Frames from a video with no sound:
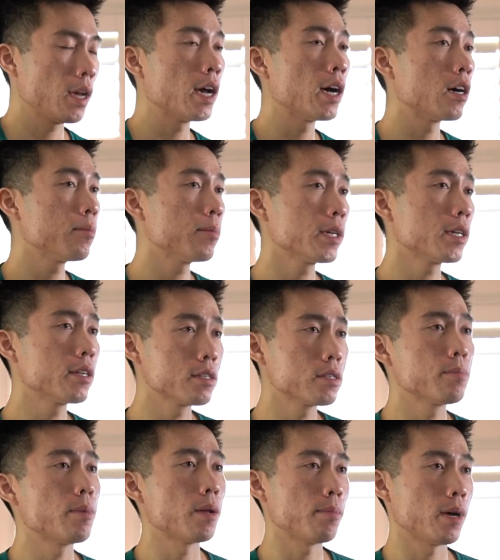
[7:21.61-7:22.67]
how am I gonna
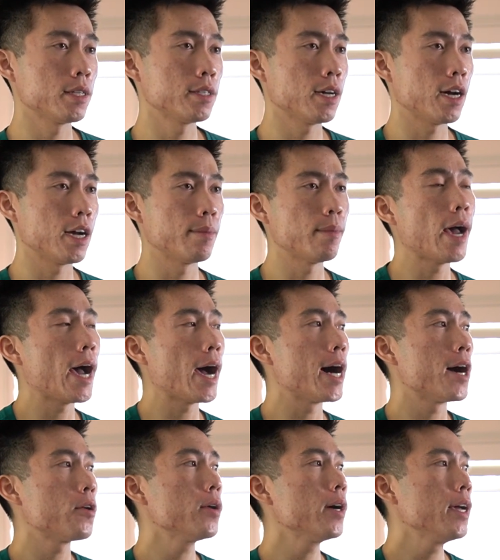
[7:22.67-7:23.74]
spend my time?
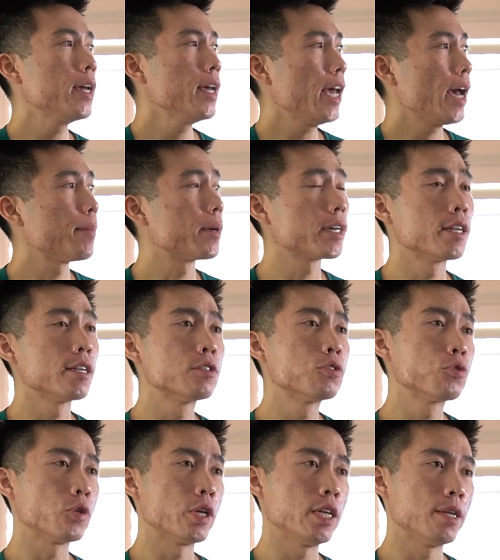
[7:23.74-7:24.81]
How am I gonna
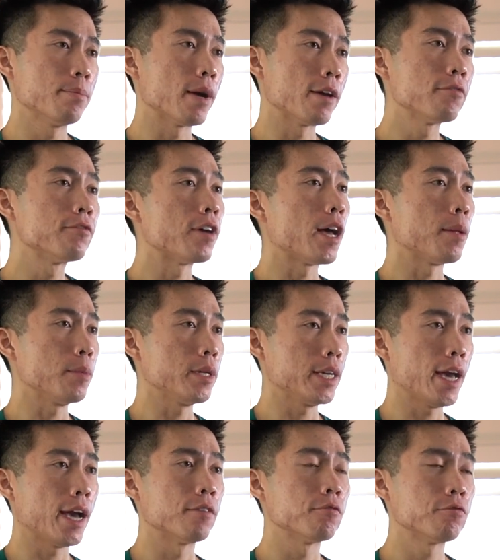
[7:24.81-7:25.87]
treat my
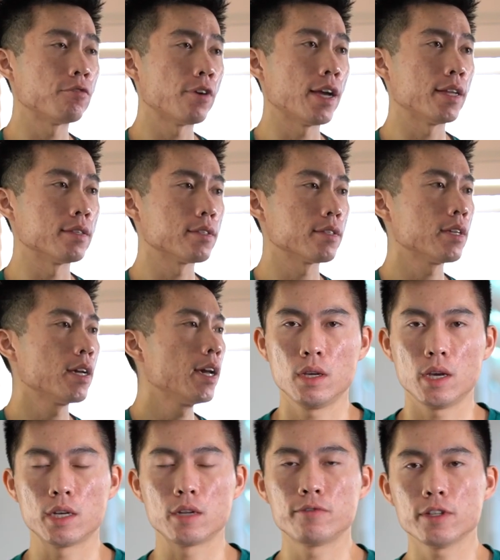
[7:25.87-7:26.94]
family and friends?
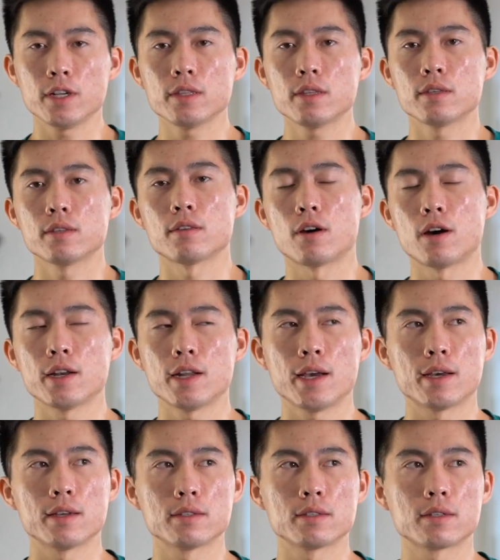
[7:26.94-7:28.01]
And I feel like this thought
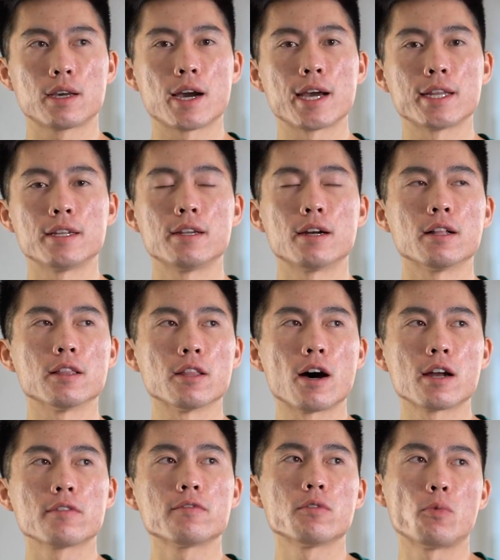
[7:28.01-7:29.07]
has guided a
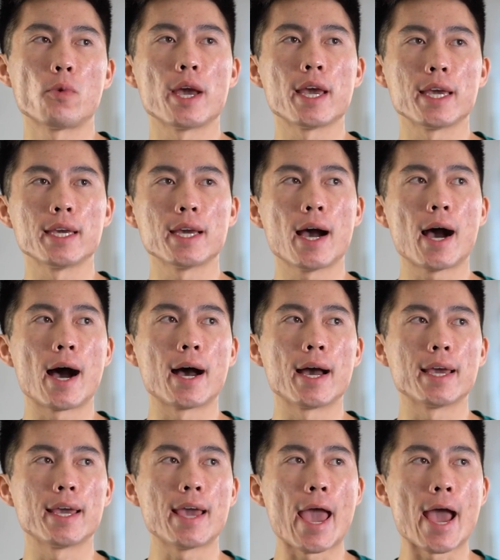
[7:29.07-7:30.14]
lot of the way
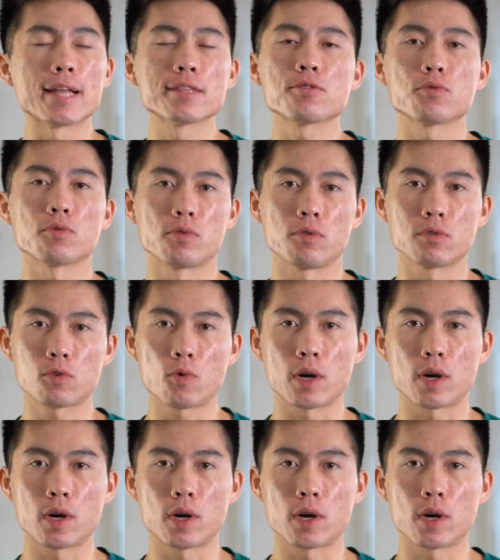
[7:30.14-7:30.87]
I answer those